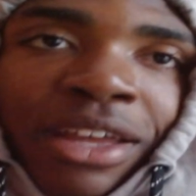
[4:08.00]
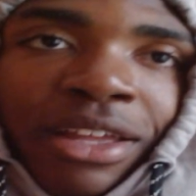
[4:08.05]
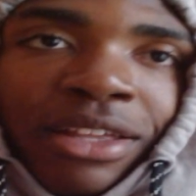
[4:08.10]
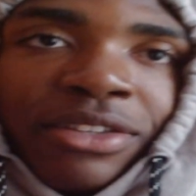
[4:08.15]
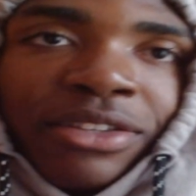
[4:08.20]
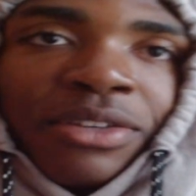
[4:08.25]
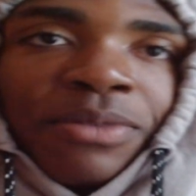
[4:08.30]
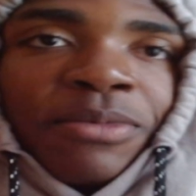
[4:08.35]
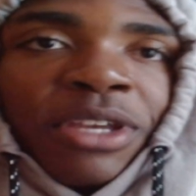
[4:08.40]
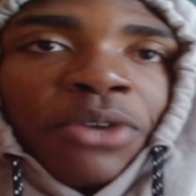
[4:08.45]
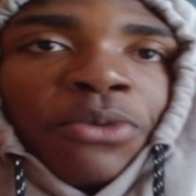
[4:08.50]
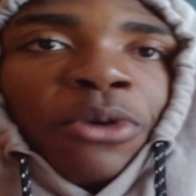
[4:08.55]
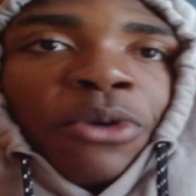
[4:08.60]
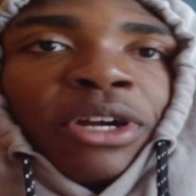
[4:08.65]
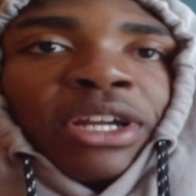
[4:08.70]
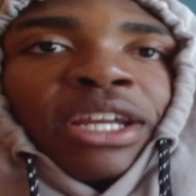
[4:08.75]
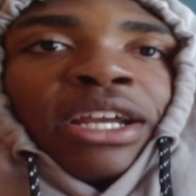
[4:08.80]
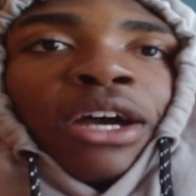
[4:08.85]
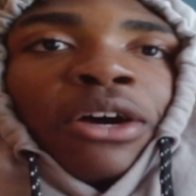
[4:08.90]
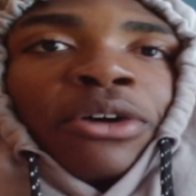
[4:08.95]
to me,
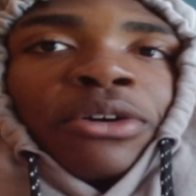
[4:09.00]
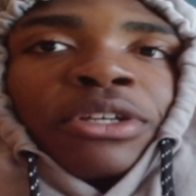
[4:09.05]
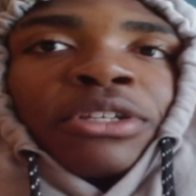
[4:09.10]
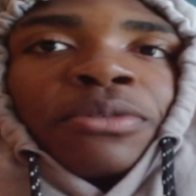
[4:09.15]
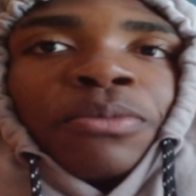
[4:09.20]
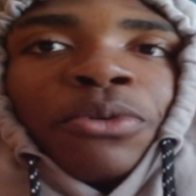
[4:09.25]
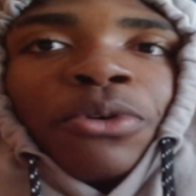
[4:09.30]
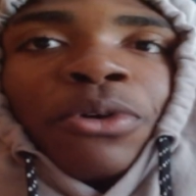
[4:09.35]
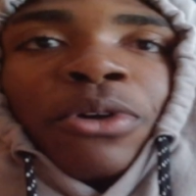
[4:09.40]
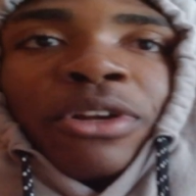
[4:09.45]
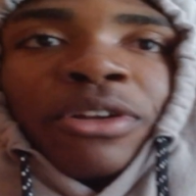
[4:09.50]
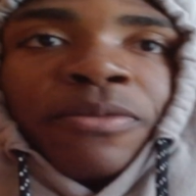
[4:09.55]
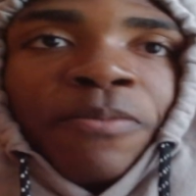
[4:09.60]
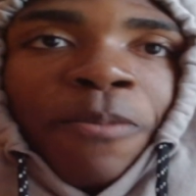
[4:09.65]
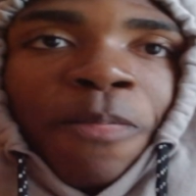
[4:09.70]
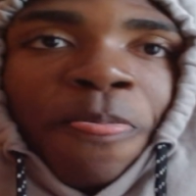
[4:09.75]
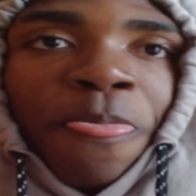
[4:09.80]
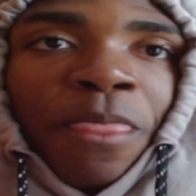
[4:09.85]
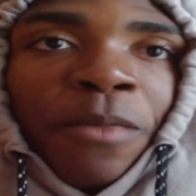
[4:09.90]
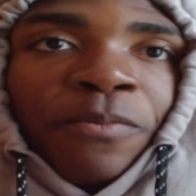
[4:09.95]
working out is important
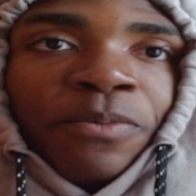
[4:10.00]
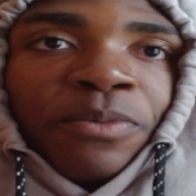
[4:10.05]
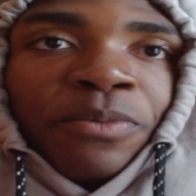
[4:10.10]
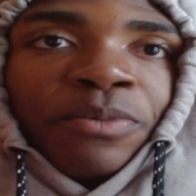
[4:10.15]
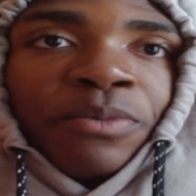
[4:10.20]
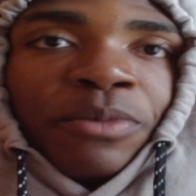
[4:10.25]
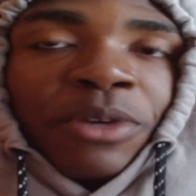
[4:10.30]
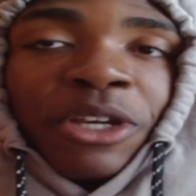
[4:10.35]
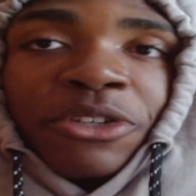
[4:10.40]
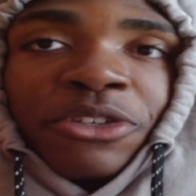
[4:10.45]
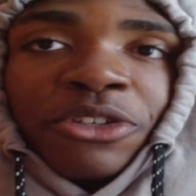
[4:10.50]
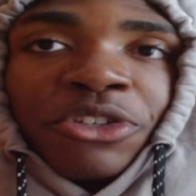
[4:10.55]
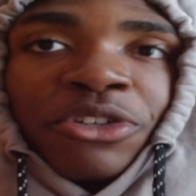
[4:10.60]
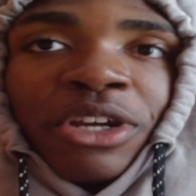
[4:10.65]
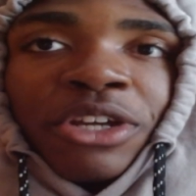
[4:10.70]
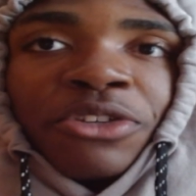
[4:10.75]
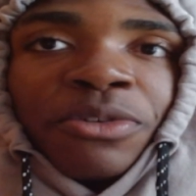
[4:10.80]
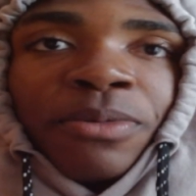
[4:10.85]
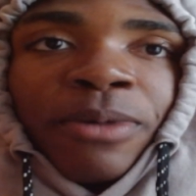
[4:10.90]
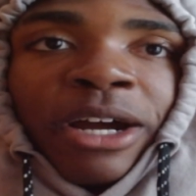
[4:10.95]
because it
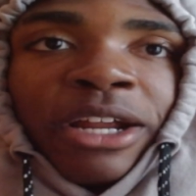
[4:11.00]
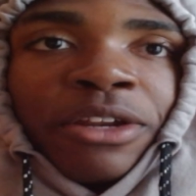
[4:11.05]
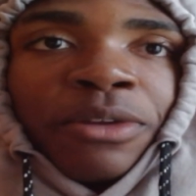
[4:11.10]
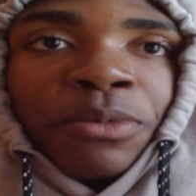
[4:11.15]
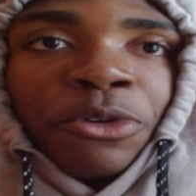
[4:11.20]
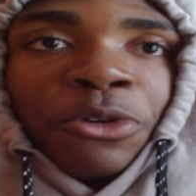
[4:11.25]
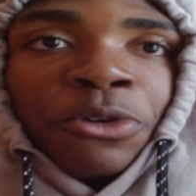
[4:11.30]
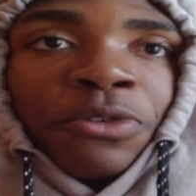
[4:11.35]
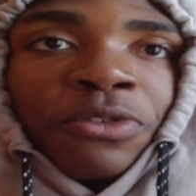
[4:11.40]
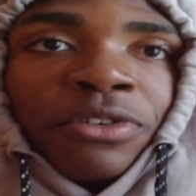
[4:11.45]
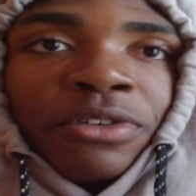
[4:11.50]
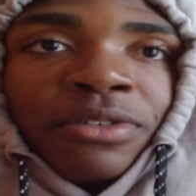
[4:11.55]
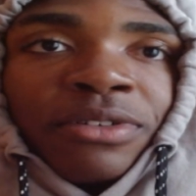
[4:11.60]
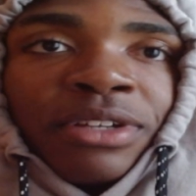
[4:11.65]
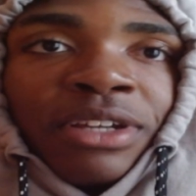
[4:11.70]
trains your body to move.